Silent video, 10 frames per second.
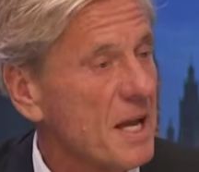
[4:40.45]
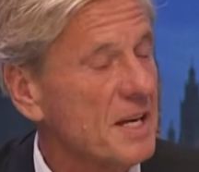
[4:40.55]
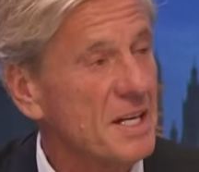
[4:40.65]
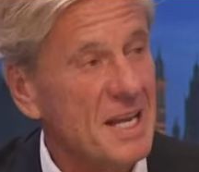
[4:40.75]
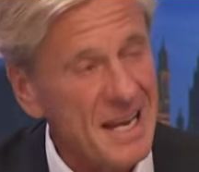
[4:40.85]

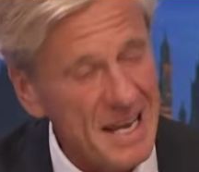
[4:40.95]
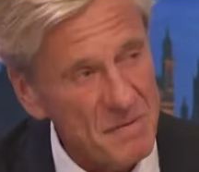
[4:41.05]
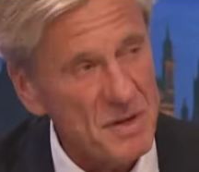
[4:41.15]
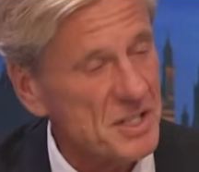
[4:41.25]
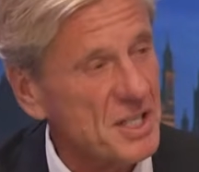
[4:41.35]
and in
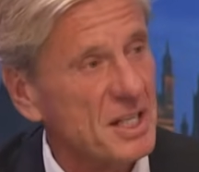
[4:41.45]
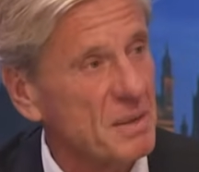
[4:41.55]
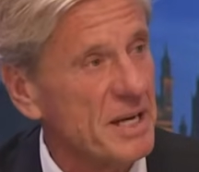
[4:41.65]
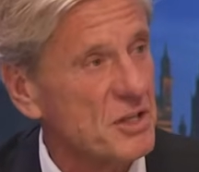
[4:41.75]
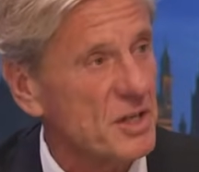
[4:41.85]
every
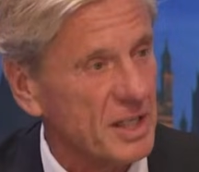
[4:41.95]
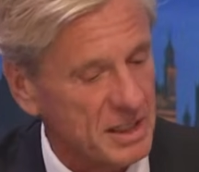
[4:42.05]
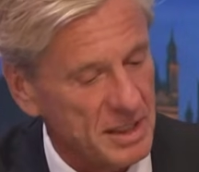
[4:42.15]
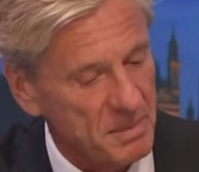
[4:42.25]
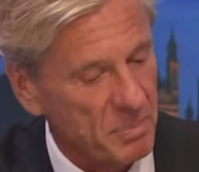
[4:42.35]
single metric,
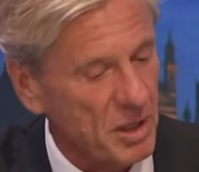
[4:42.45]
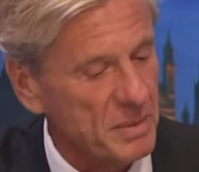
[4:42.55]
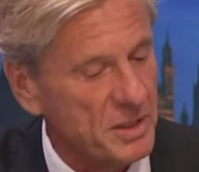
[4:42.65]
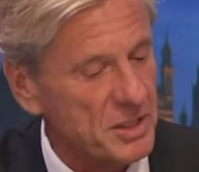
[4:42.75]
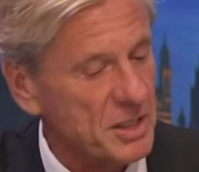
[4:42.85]

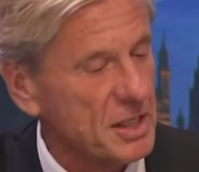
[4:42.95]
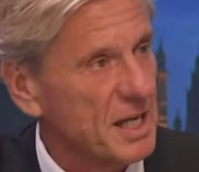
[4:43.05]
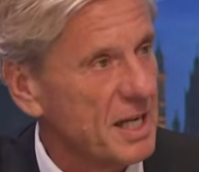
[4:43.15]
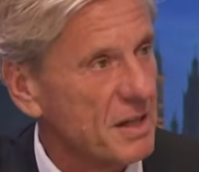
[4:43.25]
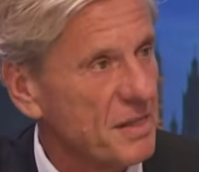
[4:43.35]
employment,
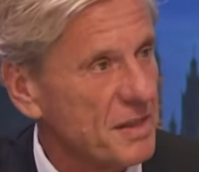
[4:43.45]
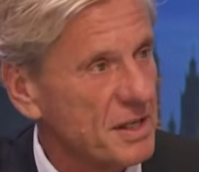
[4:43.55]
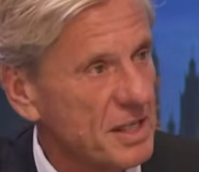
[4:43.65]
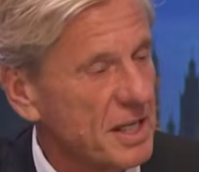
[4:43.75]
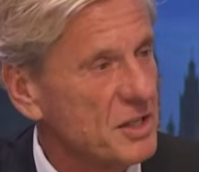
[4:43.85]
health,
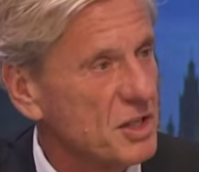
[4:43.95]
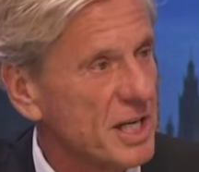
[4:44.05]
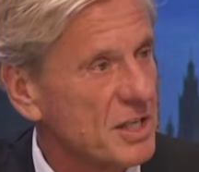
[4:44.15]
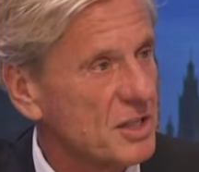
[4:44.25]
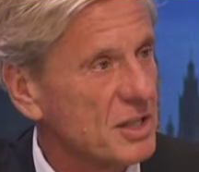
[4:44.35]

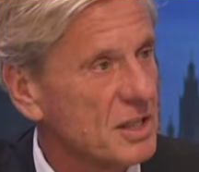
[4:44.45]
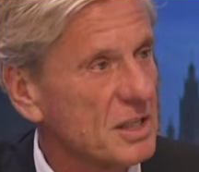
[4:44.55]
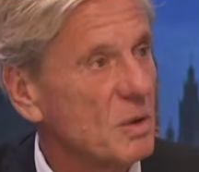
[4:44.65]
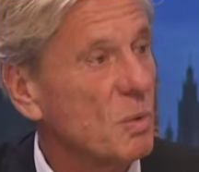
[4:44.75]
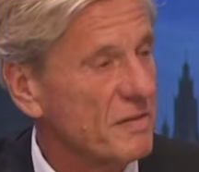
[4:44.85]
education,
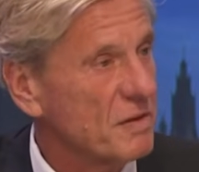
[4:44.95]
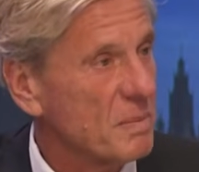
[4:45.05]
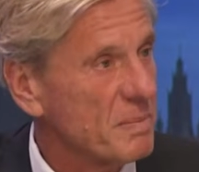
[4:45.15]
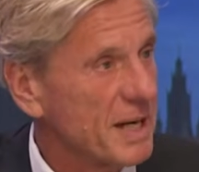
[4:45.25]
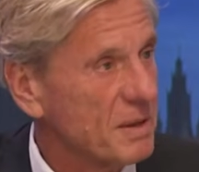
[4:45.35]
we've
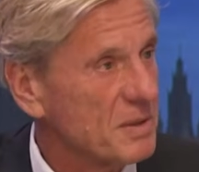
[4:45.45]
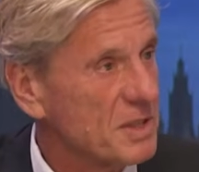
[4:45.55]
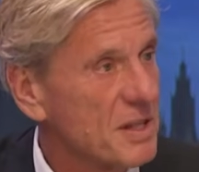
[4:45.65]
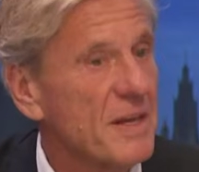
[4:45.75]
gone backwards.